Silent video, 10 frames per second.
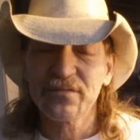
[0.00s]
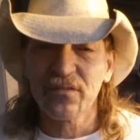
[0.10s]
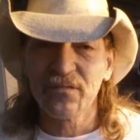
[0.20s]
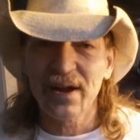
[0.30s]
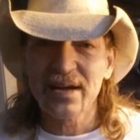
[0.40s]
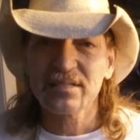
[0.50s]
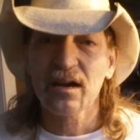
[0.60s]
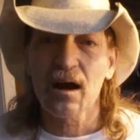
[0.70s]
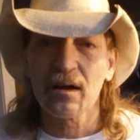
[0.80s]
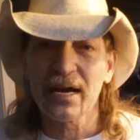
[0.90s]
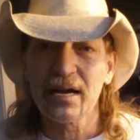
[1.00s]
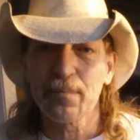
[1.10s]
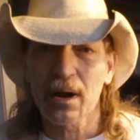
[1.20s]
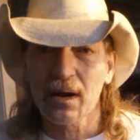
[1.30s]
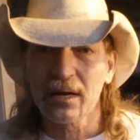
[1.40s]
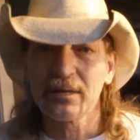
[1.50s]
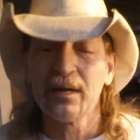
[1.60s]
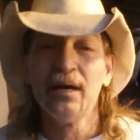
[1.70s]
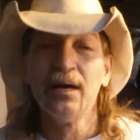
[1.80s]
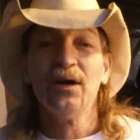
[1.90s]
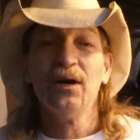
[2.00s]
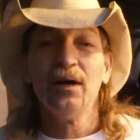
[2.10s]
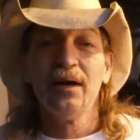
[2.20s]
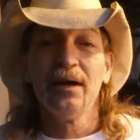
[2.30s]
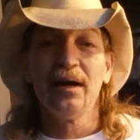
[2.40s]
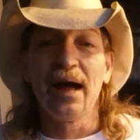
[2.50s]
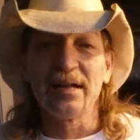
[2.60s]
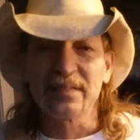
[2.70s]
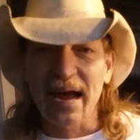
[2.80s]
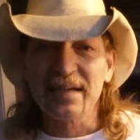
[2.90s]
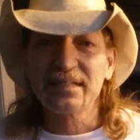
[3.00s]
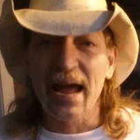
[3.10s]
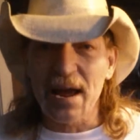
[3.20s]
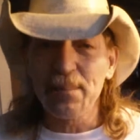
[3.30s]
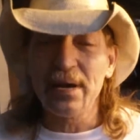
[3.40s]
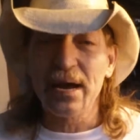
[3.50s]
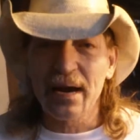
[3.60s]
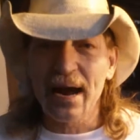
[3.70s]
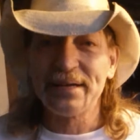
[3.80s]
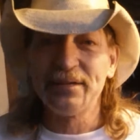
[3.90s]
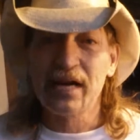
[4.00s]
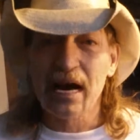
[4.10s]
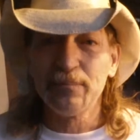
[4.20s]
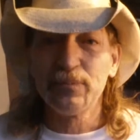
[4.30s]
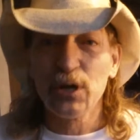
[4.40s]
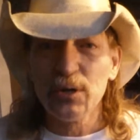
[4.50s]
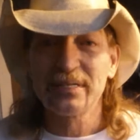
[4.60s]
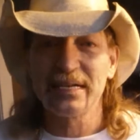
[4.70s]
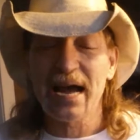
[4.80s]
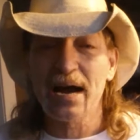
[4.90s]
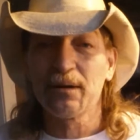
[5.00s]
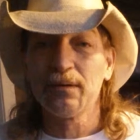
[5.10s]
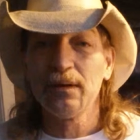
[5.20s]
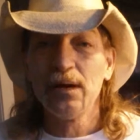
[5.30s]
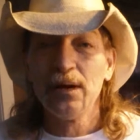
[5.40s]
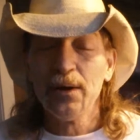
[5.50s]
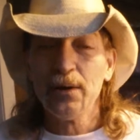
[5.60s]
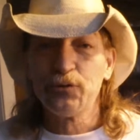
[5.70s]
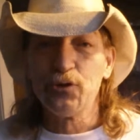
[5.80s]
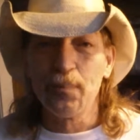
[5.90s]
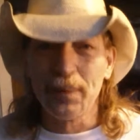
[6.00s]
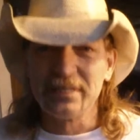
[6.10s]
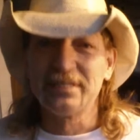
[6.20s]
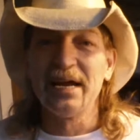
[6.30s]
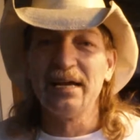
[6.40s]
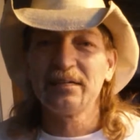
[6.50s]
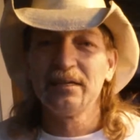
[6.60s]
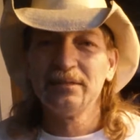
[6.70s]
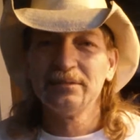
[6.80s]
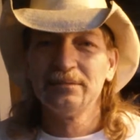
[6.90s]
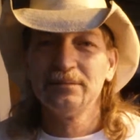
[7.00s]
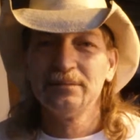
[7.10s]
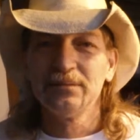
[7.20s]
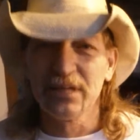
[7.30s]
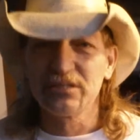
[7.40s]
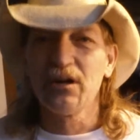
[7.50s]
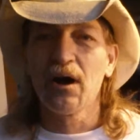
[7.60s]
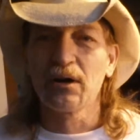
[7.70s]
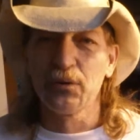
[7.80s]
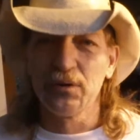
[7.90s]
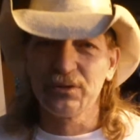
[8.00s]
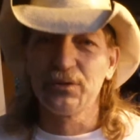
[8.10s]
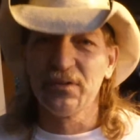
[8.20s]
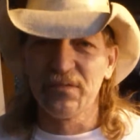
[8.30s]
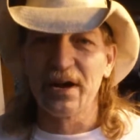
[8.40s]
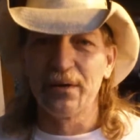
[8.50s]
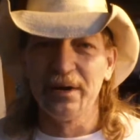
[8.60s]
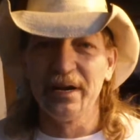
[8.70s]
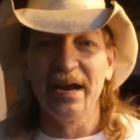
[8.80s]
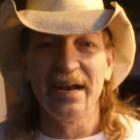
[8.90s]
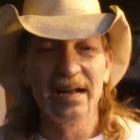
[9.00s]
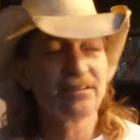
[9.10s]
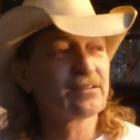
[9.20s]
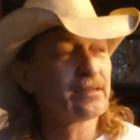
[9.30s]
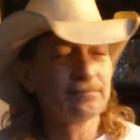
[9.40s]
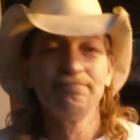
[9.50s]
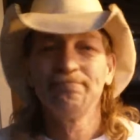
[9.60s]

for Vets, Colleen Mollett, has asked Amy and I to come to Seattle to present this dog to the veteran, and that's